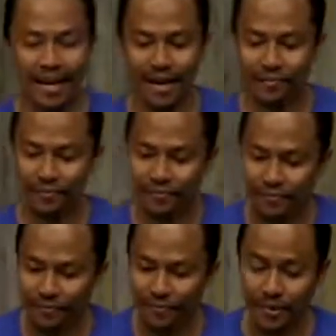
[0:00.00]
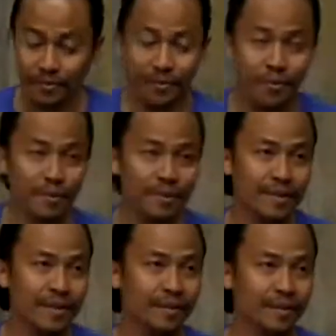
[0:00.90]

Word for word: And first and foremost, I think I